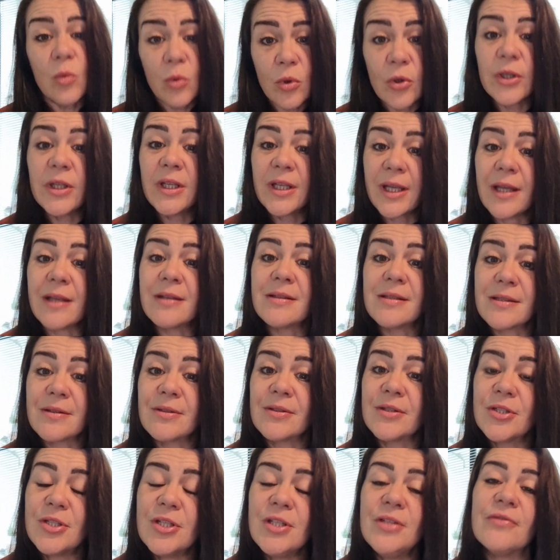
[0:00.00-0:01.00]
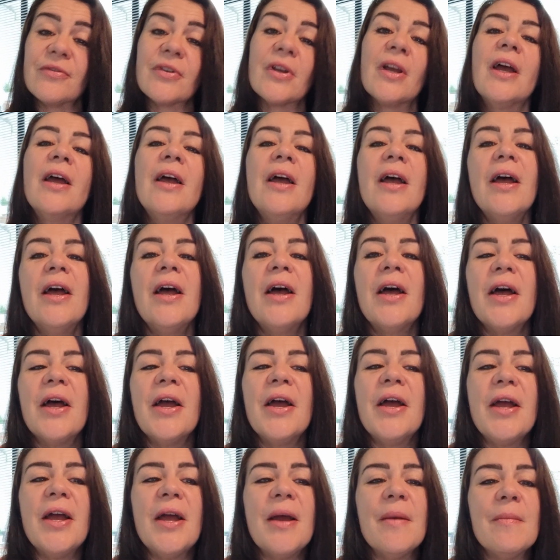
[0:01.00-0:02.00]
what you can still achieve.
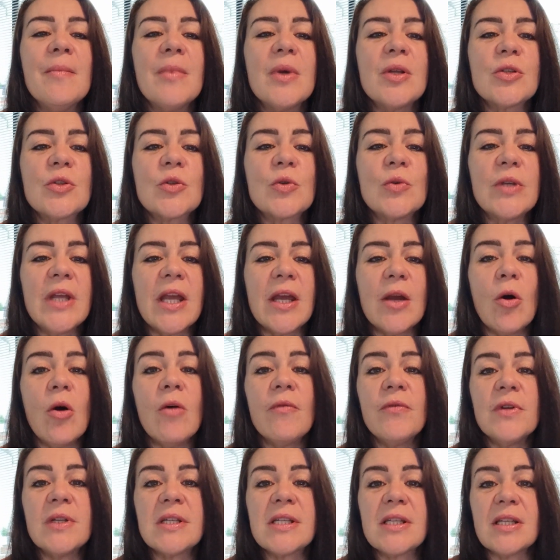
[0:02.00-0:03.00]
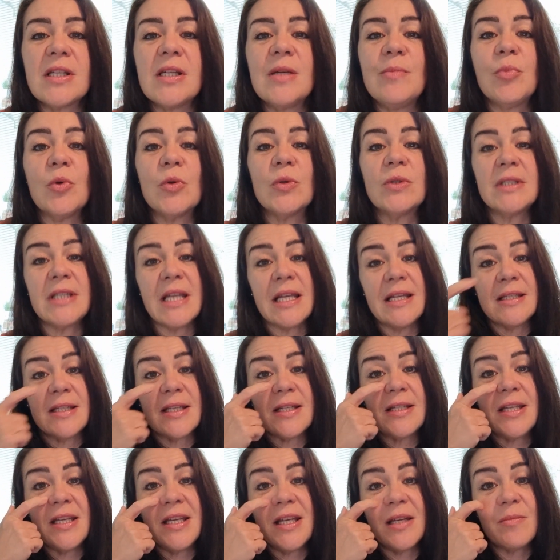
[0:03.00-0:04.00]
So yeah, obviously bone
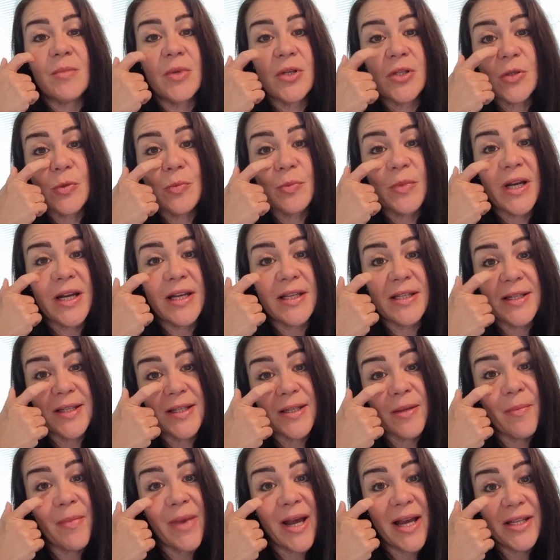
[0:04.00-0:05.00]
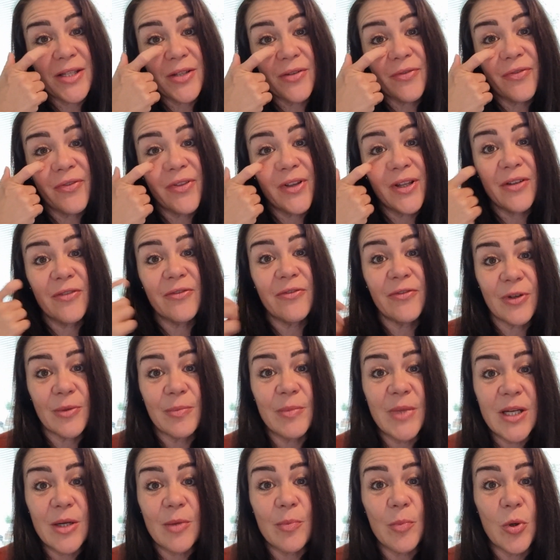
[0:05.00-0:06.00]
density and muscle mass is a massive thing for
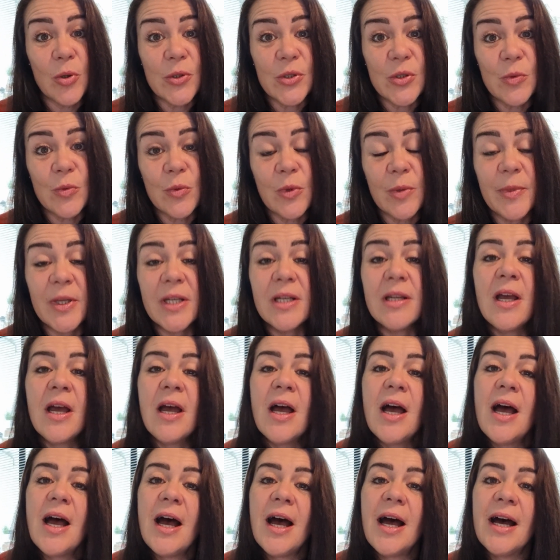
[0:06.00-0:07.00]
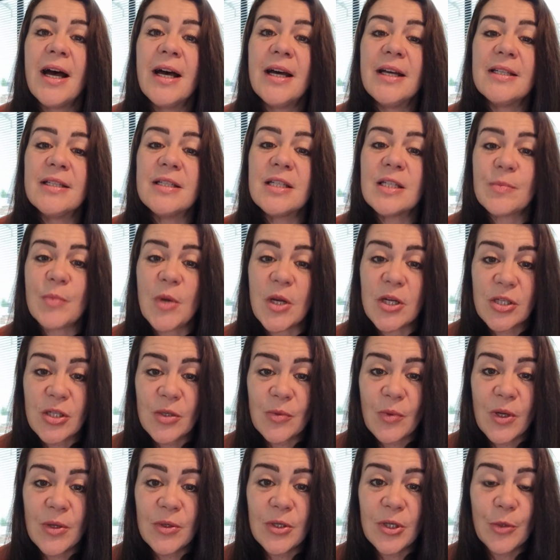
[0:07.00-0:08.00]
menopausal women, and
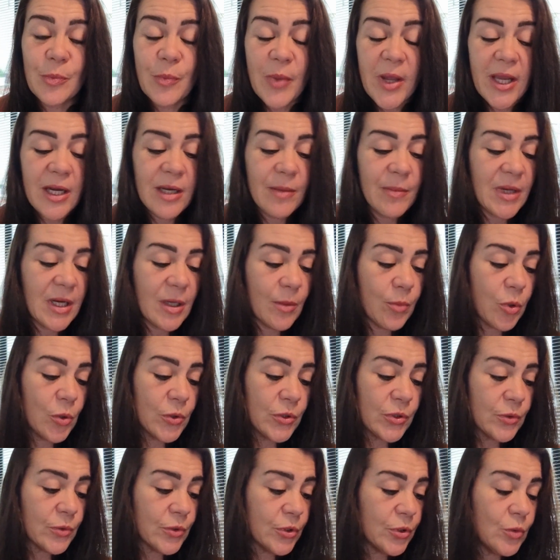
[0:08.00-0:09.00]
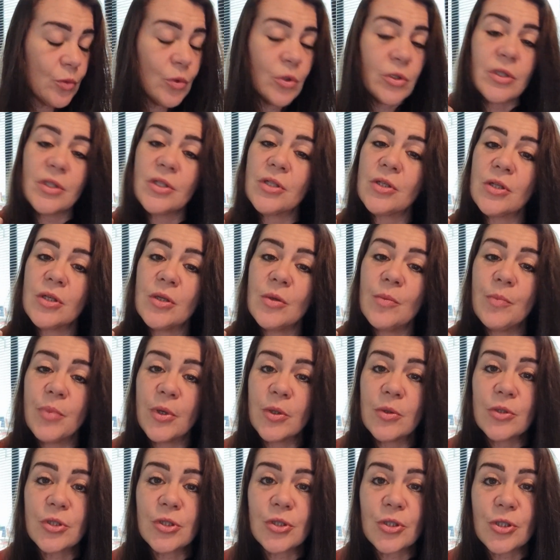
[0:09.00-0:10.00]
especially when you're perimenopausal, you want to
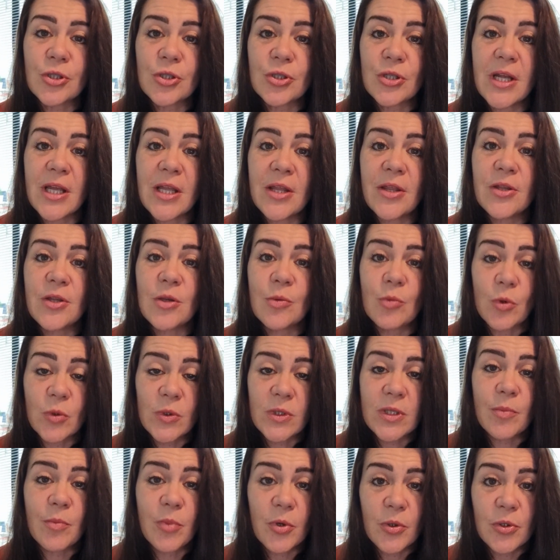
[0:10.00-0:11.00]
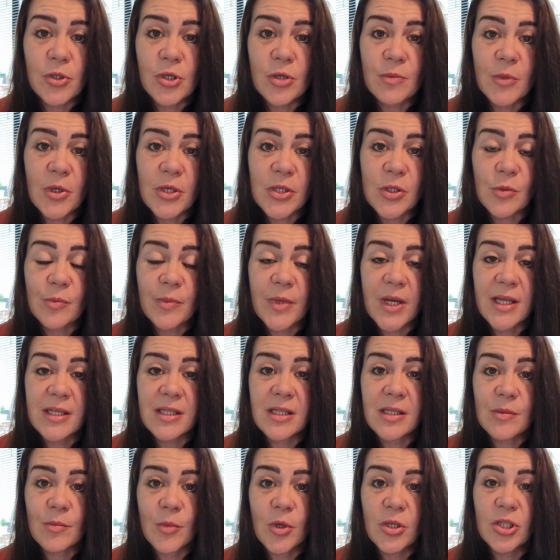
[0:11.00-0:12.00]
build your strength, you want to build your muscle
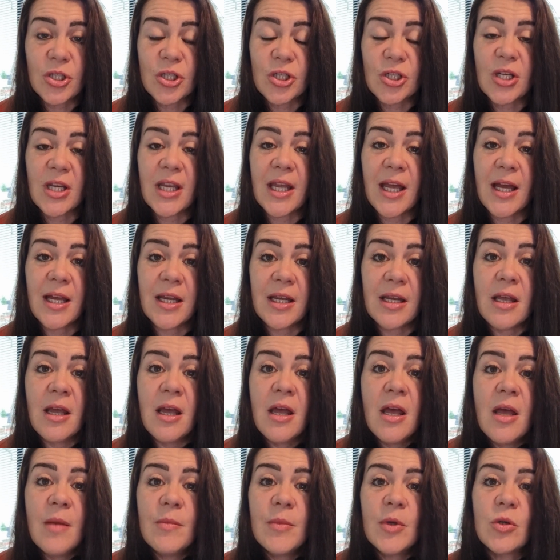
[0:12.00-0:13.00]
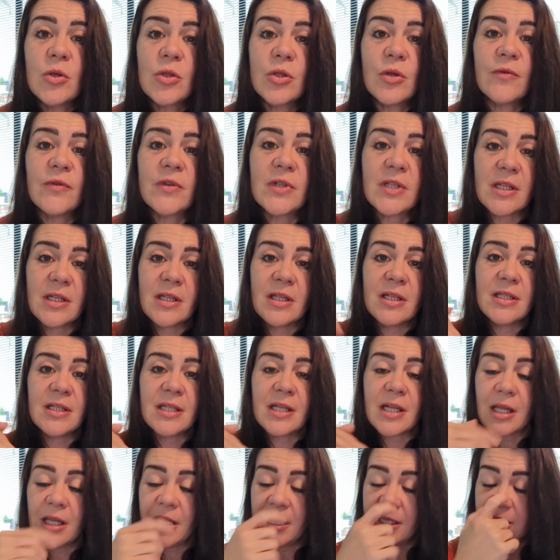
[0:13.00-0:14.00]
mass as much as you can, because obviously the
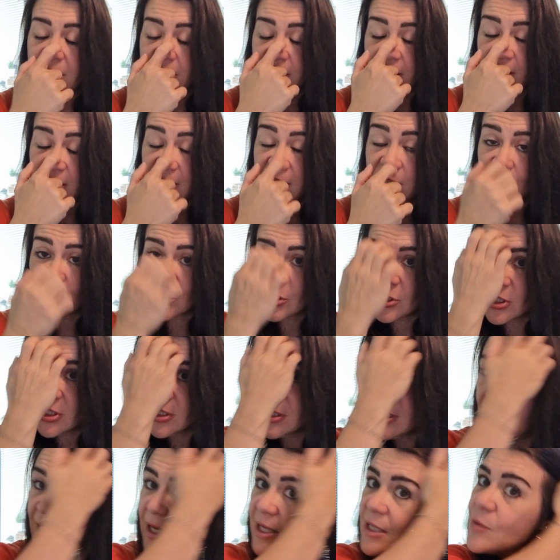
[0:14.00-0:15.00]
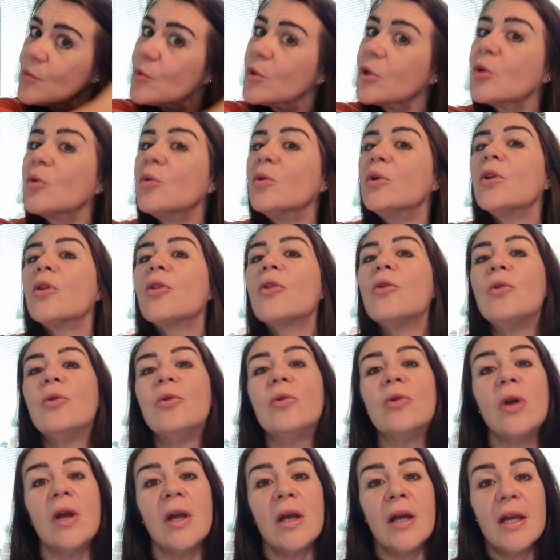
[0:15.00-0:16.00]
decline in estrogen as we're going
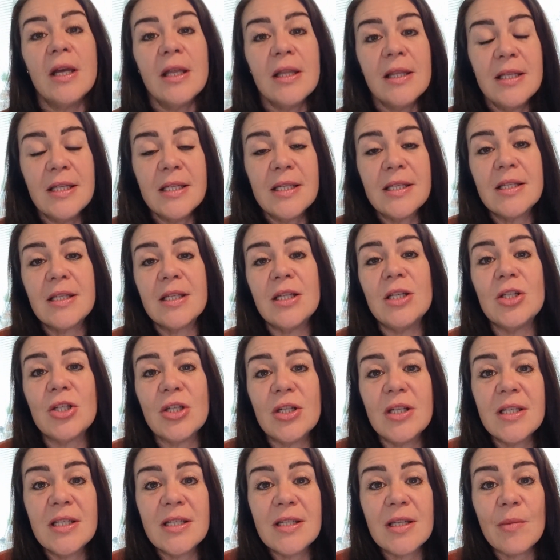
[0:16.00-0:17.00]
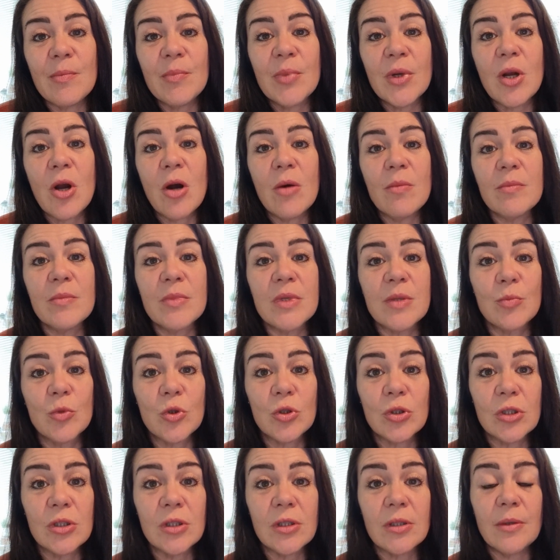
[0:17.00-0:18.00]
through these stages becomes
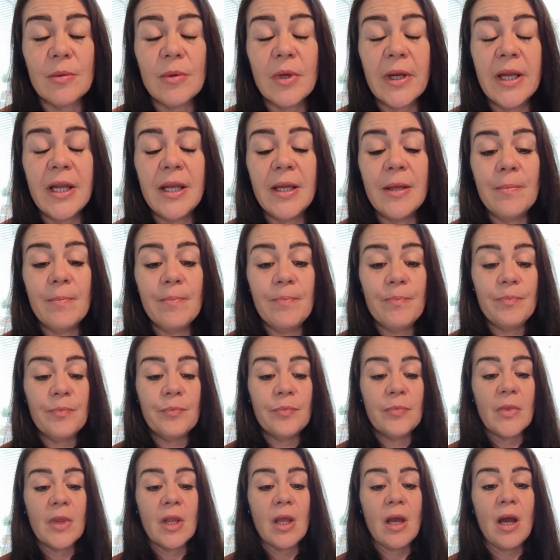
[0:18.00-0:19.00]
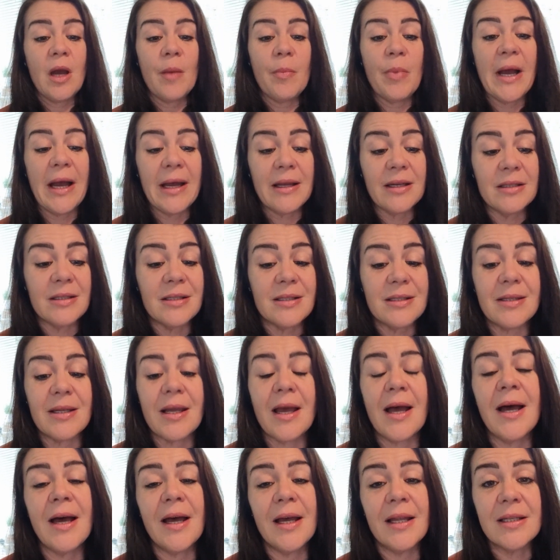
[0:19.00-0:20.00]
more apparent
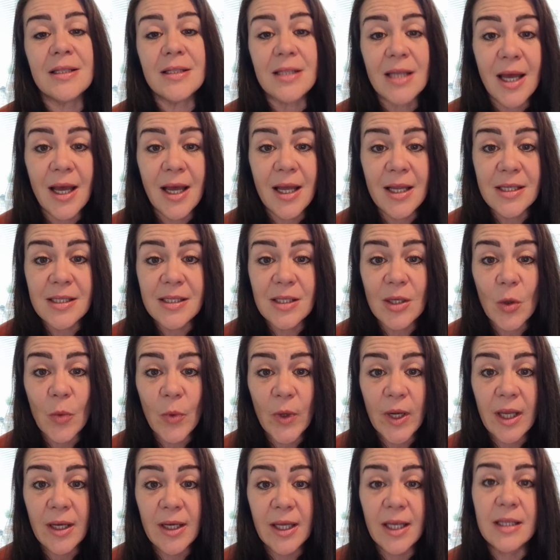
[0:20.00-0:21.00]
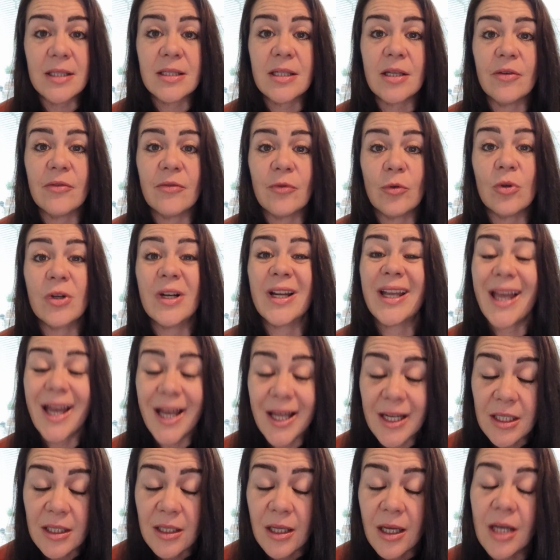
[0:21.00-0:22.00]
and has quite a negative, or it
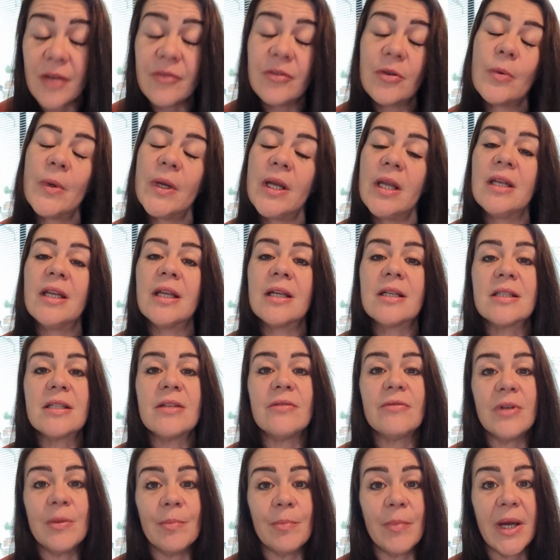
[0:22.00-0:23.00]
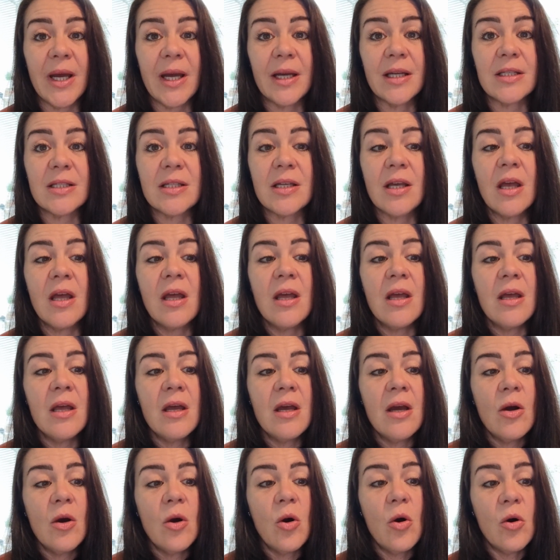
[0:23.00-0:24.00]
can have quite a negative impact
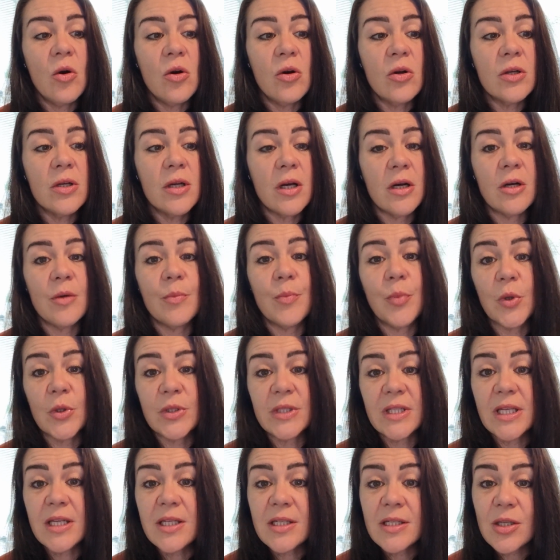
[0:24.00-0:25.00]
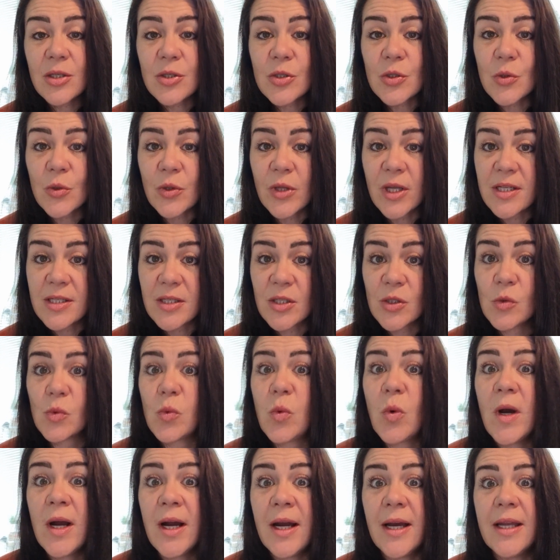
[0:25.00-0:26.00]
on our bodies. So this is
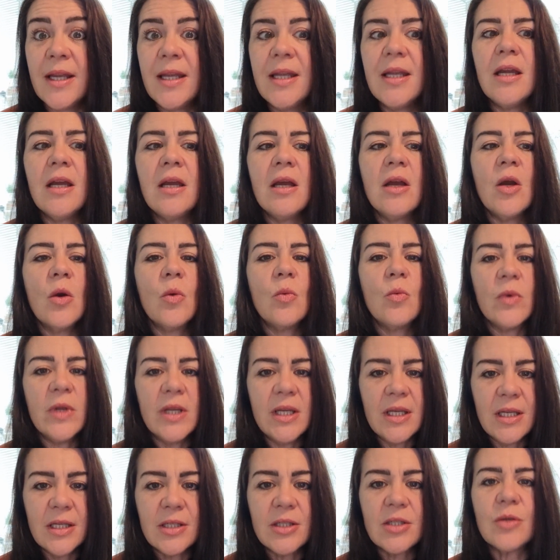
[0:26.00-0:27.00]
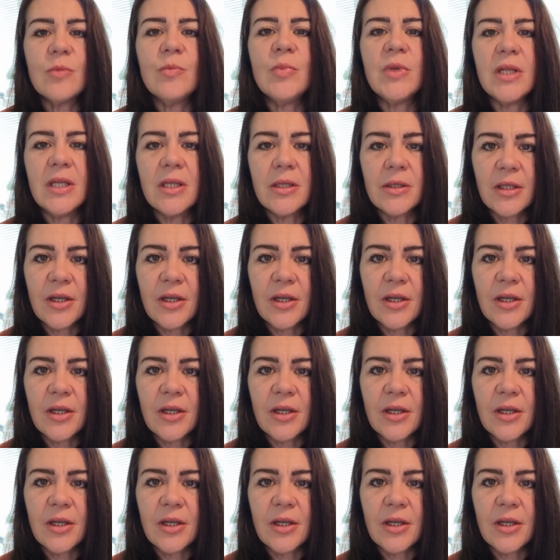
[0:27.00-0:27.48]
why we need to be